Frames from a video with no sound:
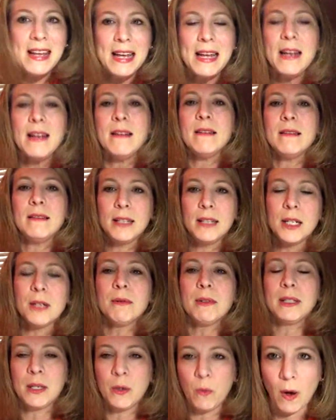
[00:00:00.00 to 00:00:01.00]
he
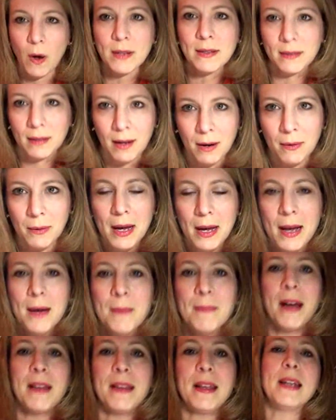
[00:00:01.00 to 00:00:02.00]
literally was low
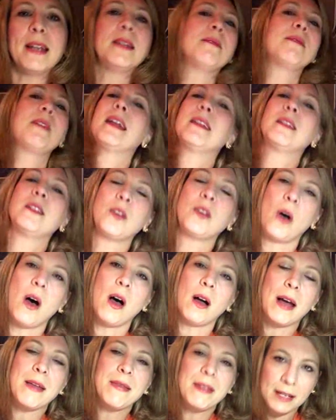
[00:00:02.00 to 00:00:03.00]
by the end of that
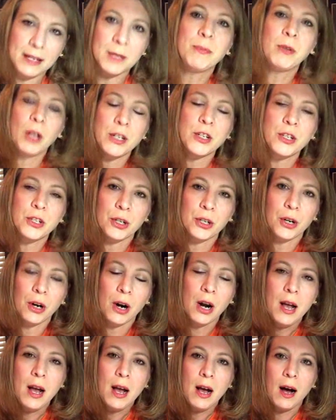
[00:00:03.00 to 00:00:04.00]
song. I think his blood sugar
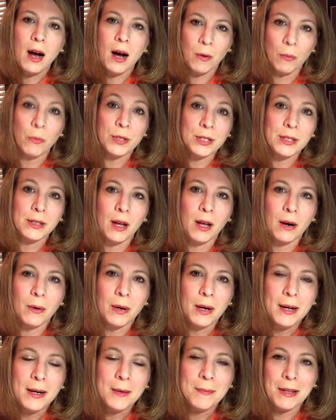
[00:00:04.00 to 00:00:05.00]
uh, was low
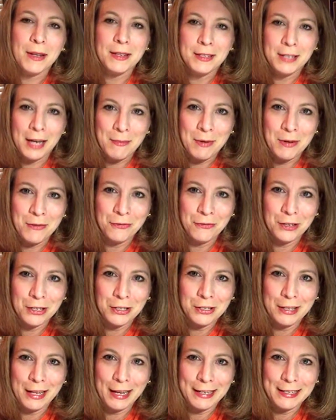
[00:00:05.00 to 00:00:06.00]
by the time he mm-hmm.
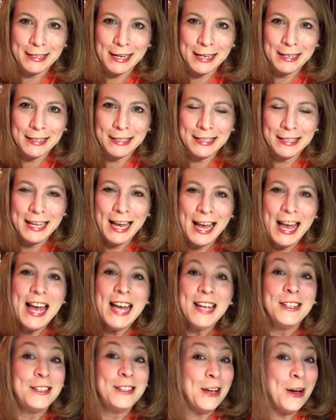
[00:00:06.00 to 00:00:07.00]
finished that dance.
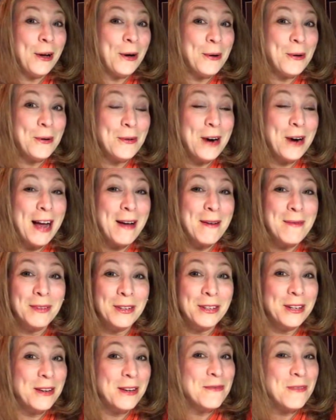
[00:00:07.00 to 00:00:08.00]
So I'm
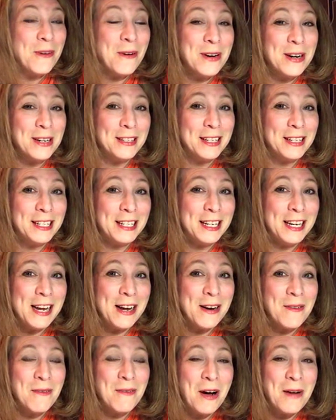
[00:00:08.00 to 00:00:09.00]
looking forward to
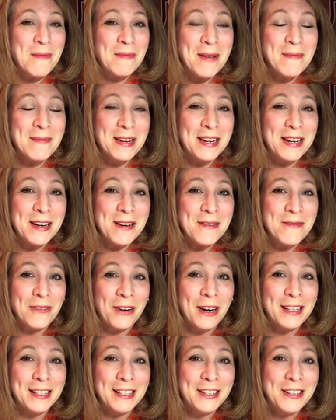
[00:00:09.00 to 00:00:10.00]
seeing what my media
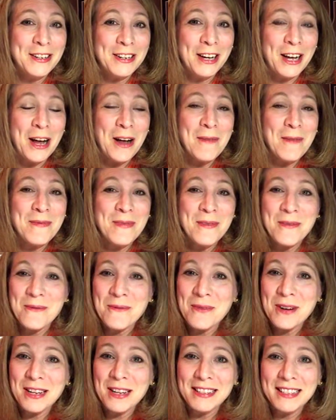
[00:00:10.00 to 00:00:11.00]
friends cook up.
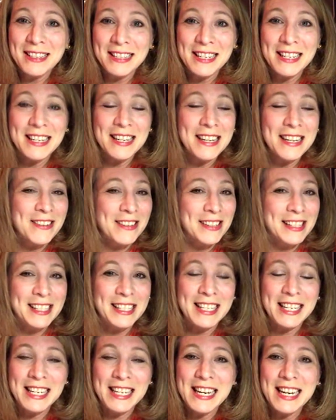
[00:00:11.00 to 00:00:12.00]
Wilson,
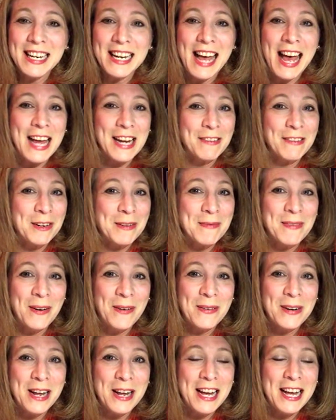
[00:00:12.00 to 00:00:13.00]
Christina, and
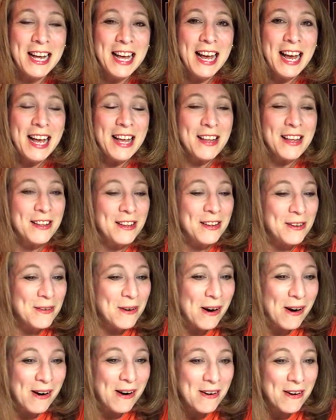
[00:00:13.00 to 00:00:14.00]
Ramona, you
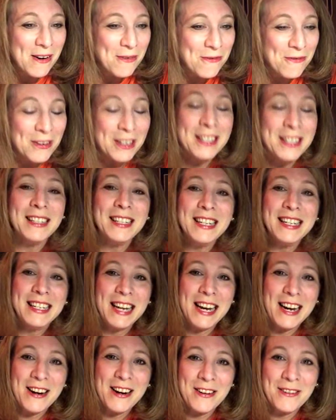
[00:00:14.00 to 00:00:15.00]
are officially
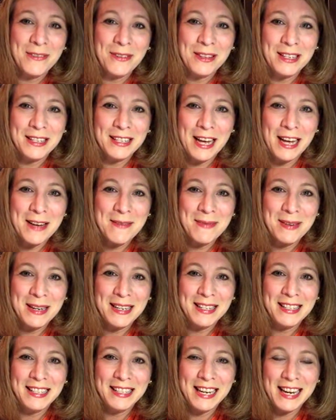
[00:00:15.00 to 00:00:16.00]
dared for the
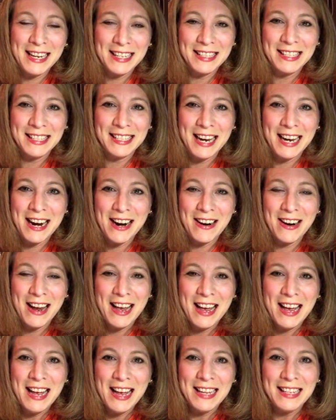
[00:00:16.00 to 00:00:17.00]
Diabetes Dance Dare.
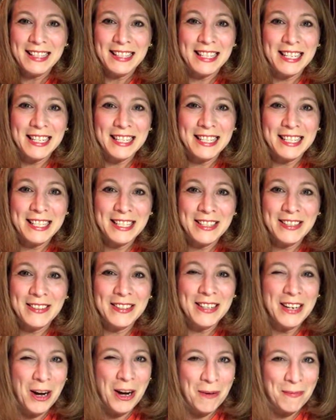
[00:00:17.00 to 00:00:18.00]
See you
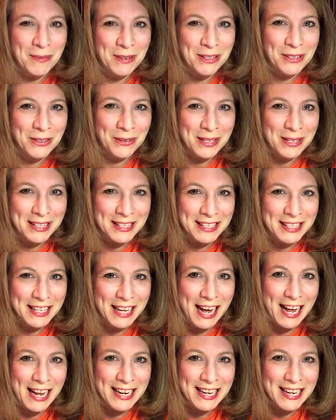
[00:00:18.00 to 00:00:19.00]
soon. Hope you enjoyed it,
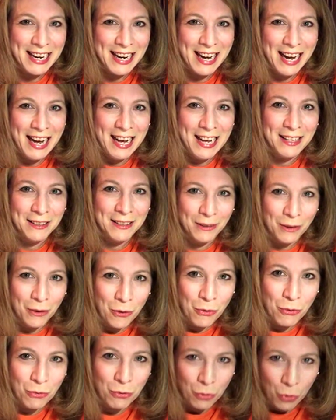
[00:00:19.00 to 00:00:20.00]
Scott.
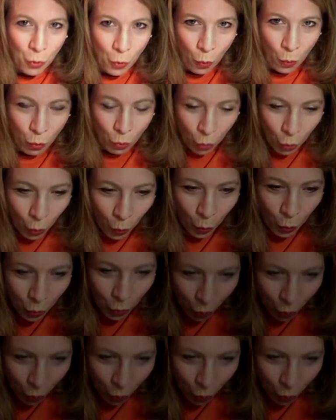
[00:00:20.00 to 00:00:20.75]
Low, low, low,